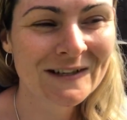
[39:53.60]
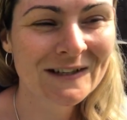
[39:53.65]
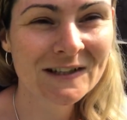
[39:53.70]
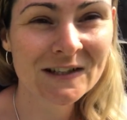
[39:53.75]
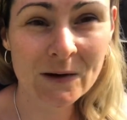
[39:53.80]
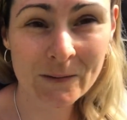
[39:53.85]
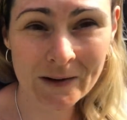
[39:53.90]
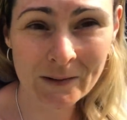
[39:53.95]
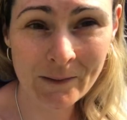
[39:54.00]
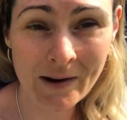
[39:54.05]

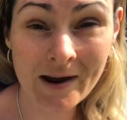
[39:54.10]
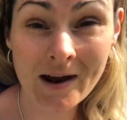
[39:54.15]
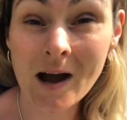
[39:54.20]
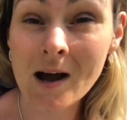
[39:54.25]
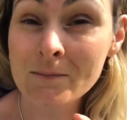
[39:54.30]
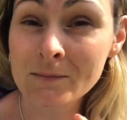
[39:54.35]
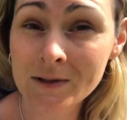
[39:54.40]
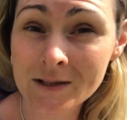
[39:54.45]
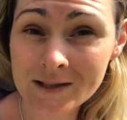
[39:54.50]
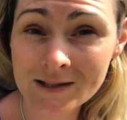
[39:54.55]
So anyway,
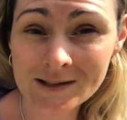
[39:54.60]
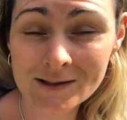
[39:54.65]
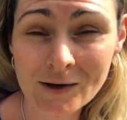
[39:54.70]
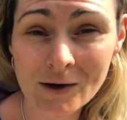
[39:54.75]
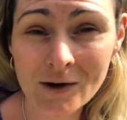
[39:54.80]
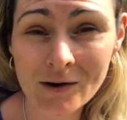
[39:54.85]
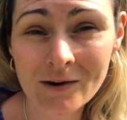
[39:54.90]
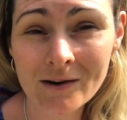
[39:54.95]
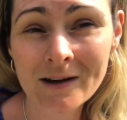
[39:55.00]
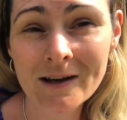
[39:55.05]
I'm gonna
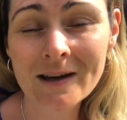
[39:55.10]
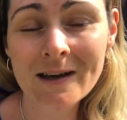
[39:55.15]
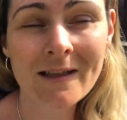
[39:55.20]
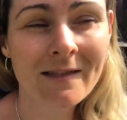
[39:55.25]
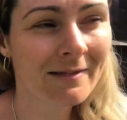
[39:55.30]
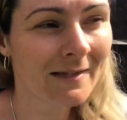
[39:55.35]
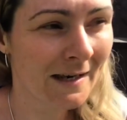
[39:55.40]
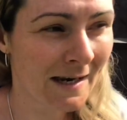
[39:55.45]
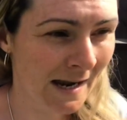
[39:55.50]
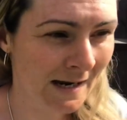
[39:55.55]
start
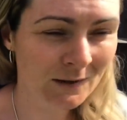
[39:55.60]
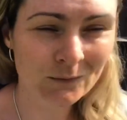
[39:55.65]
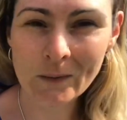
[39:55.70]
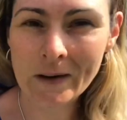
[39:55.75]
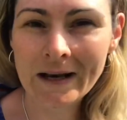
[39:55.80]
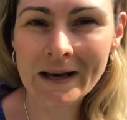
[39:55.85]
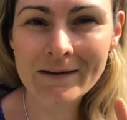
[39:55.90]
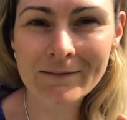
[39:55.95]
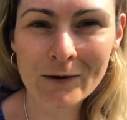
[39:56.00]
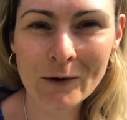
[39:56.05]
the next
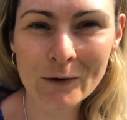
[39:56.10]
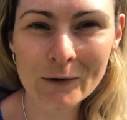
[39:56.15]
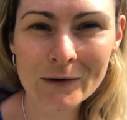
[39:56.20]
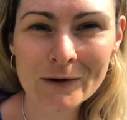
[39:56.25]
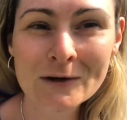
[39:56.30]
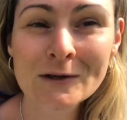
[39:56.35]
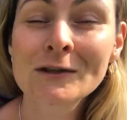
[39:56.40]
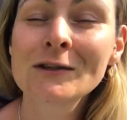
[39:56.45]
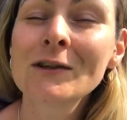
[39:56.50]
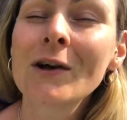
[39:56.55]
weekly
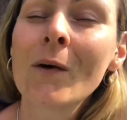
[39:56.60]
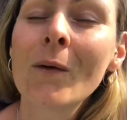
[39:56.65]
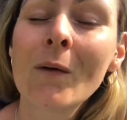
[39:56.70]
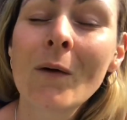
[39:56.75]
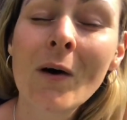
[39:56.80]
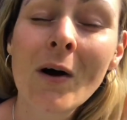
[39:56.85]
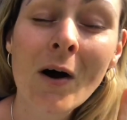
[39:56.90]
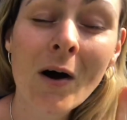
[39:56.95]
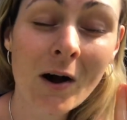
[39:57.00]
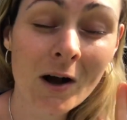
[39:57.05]
vlog. So
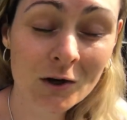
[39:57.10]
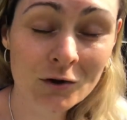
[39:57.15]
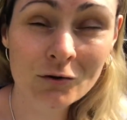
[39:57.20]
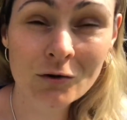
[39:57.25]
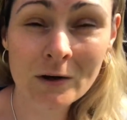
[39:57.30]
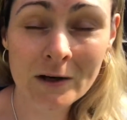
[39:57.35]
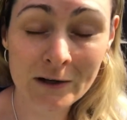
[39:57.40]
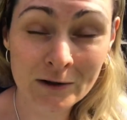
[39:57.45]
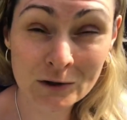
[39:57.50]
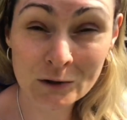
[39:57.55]
I
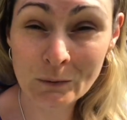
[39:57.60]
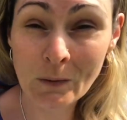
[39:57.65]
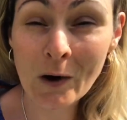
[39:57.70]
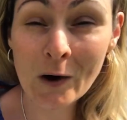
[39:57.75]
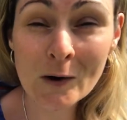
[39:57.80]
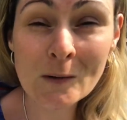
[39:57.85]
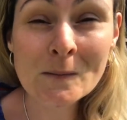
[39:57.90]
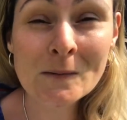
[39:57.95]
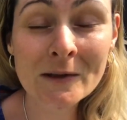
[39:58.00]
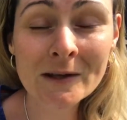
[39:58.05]
truly do
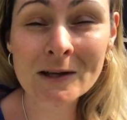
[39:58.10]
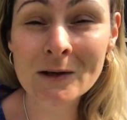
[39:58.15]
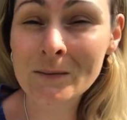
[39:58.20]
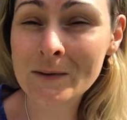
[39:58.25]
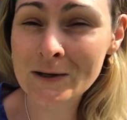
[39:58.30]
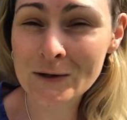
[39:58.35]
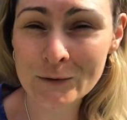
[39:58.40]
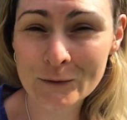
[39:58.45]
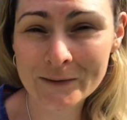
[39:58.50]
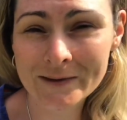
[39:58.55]
hope that you
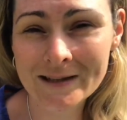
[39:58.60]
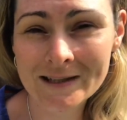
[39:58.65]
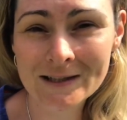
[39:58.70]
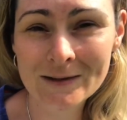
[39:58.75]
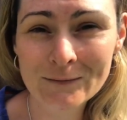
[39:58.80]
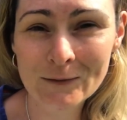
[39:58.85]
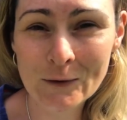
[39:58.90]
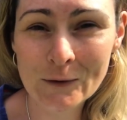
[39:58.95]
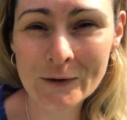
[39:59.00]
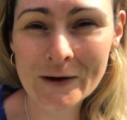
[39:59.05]
enjoyed
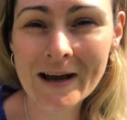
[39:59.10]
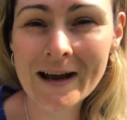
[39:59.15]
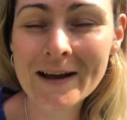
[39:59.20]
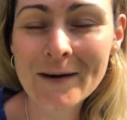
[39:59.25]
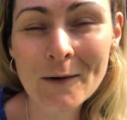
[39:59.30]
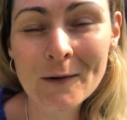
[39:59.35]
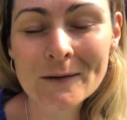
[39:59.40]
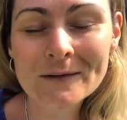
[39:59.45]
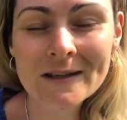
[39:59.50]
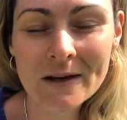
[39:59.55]
this vlog,
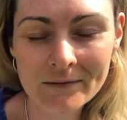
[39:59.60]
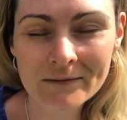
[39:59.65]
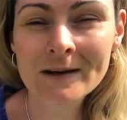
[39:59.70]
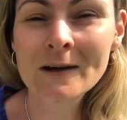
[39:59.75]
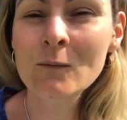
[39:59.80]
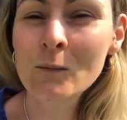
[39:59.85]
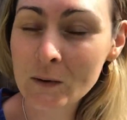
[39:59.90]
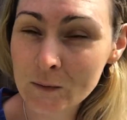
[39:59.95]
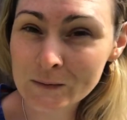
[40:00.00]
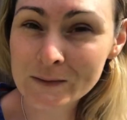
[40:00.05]
and I
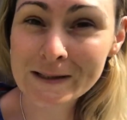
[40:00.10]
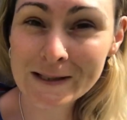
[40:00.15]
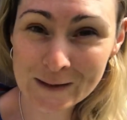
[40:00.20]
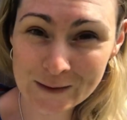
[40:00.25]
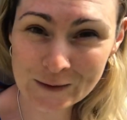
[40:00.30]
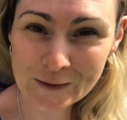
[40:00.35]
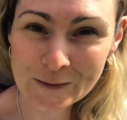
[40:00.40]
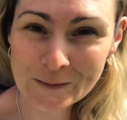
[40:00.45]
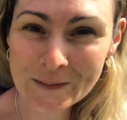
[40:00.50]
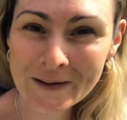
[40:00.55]
definitely will see
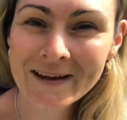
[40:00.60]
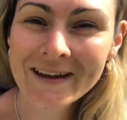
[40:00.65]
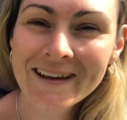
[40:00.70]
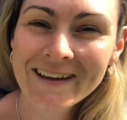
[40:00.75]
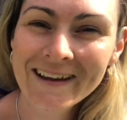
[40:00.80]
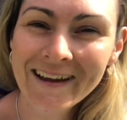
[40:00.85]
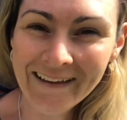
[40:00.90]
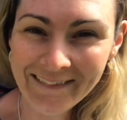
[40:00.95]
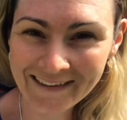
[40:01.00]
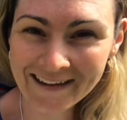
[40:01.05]
you
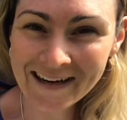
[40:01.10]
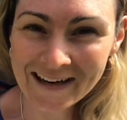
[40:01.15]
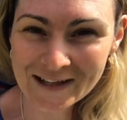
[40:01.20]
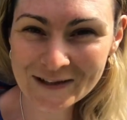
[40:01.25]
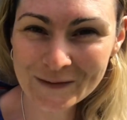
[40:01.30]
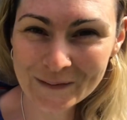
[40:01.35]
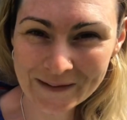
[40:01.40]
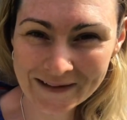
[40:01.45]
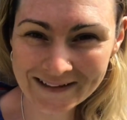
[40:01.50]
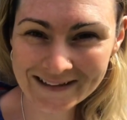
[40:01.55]
in the
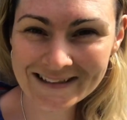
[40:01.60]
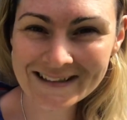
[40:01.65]
next one.